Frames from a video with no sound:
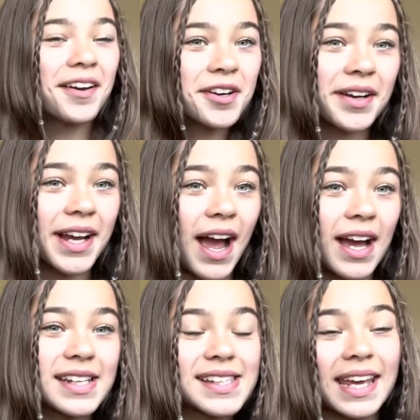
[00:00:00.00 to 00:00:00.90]
Okay
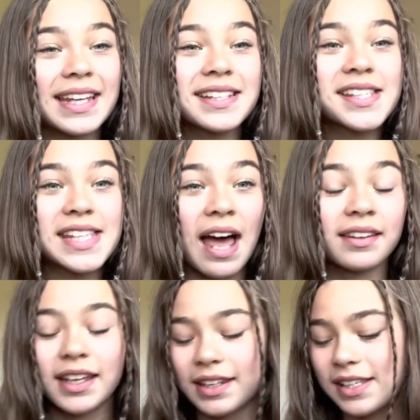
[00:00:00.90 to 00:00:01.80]
guys, and
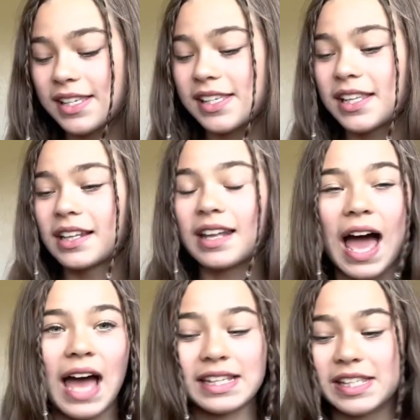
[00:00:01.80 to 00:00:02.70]
sadly this is the
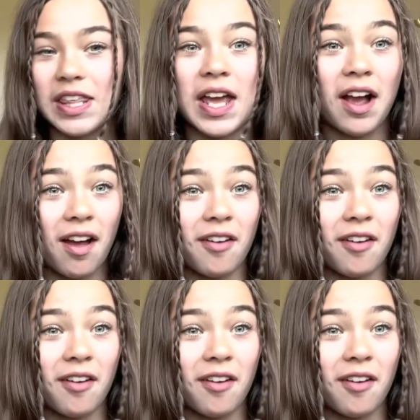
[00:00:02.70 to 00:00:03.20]
last thing I